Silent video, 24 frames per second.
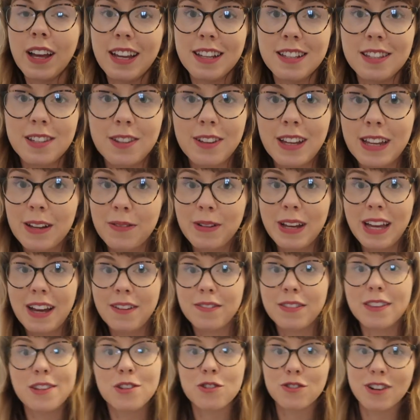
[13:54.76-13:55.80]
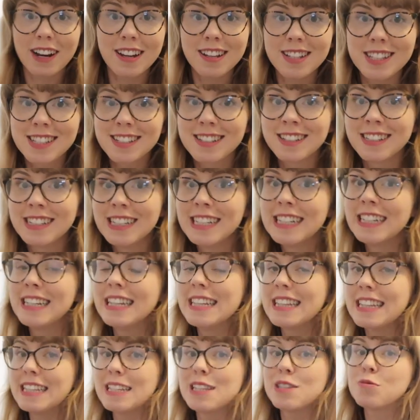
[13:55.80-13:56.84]
Okay, so here we have the dress.
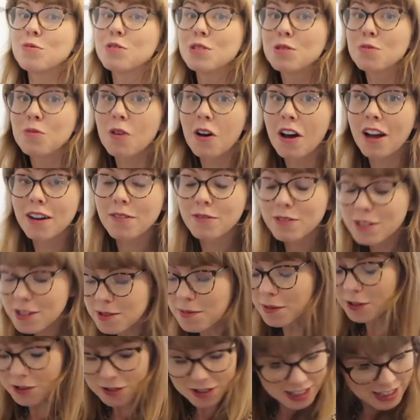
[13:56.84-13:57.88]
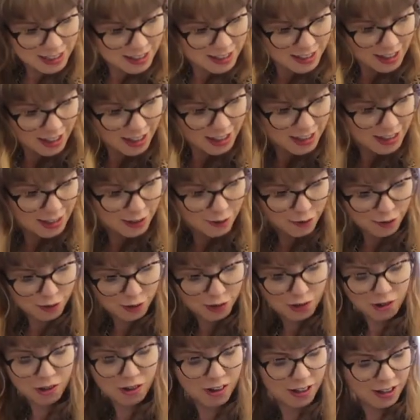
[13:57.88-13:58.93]
This was what I was most excited
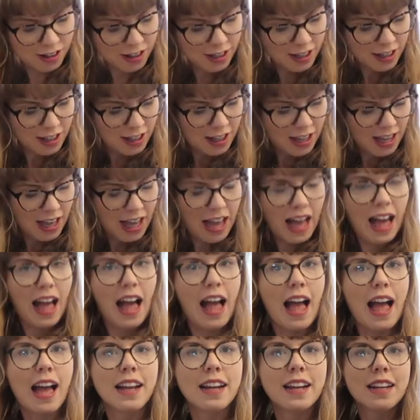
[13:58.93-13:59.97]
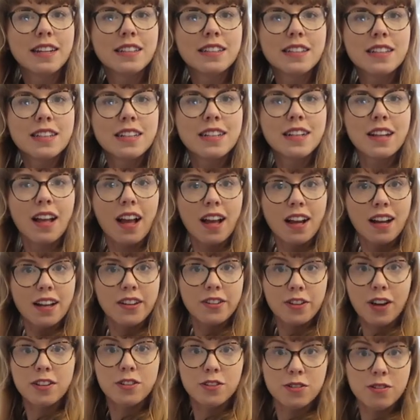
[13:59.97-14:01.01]
for. And I
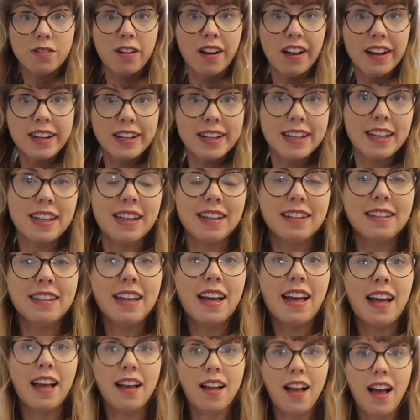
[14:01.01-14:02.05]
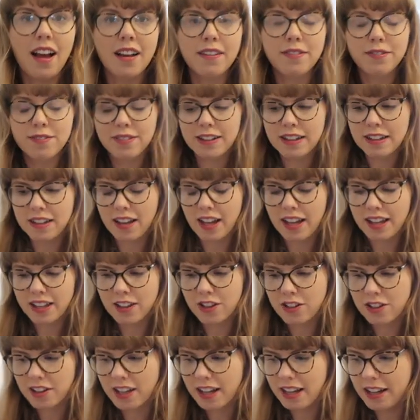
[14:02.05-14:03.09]
do like it, yeah. I feel like,
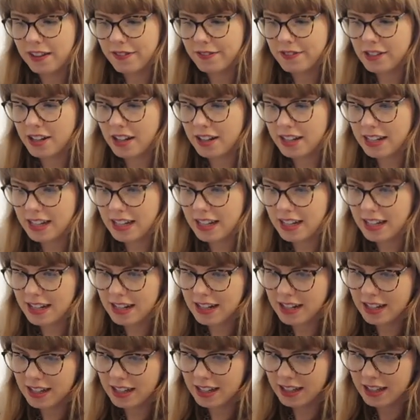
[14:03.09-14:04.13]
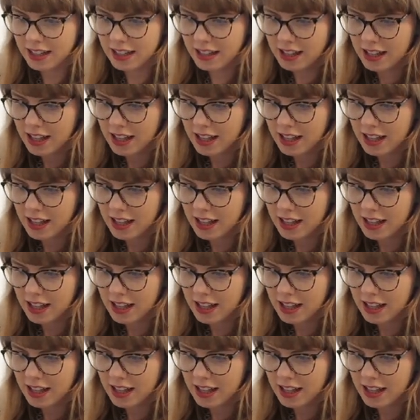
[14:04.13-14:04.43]
could I have done it in